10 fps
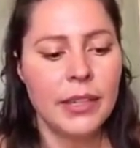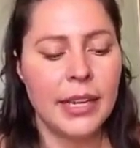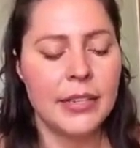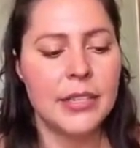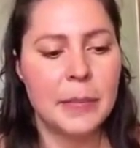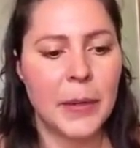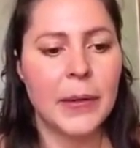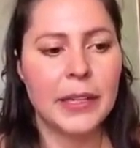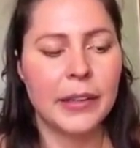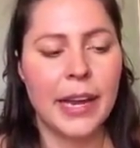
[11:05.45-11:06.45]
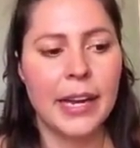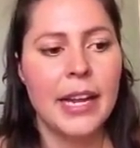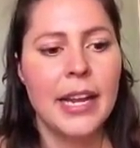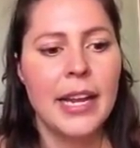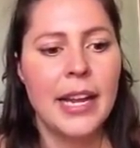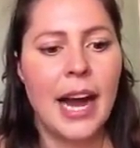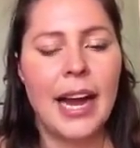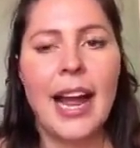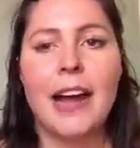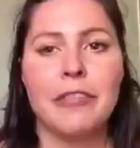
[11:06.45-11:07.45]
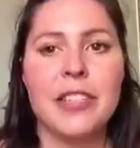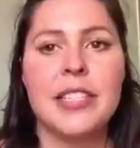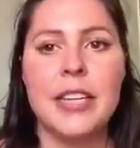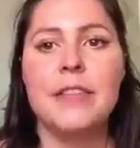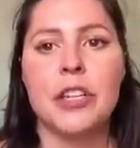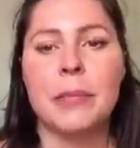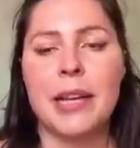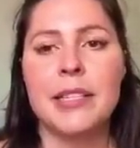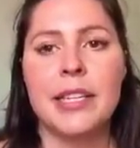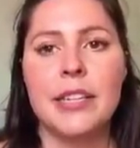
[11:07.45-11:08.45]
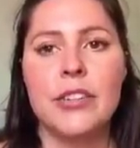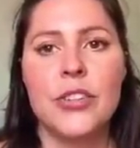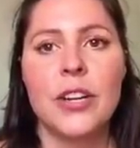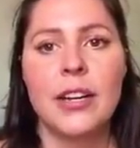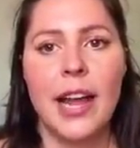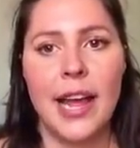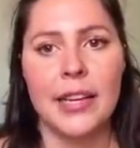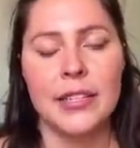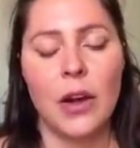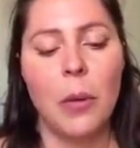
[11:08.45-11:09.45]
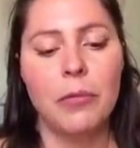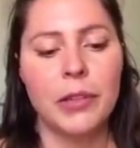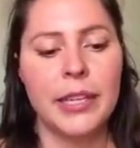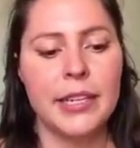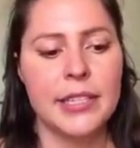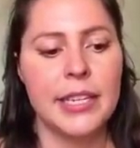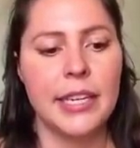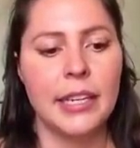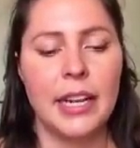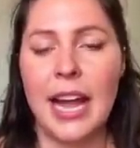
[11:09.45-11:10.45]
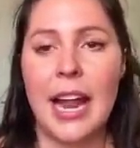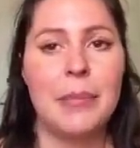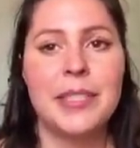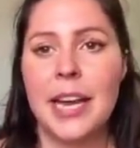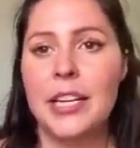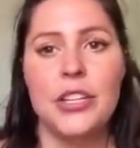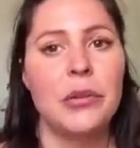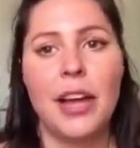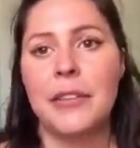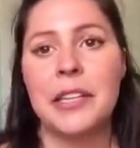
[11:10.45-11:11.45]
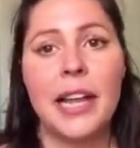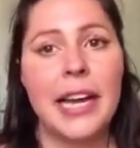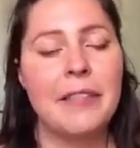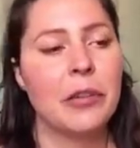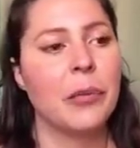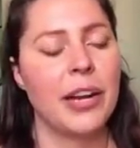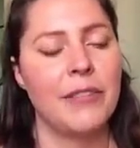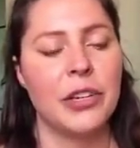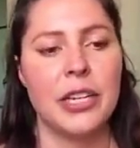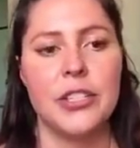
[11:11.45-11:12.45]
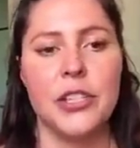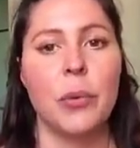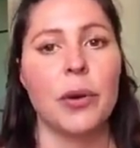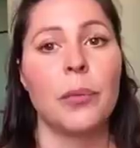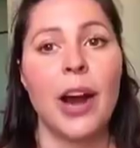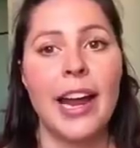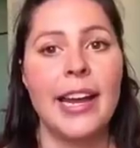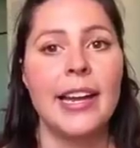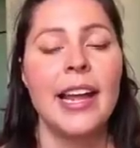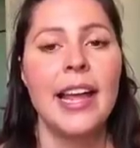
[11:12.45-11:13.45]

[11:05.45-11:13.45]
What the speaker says: in spirit, like, I have received your message, and hopefully I'm sending you love and light for whatever it is you want to write.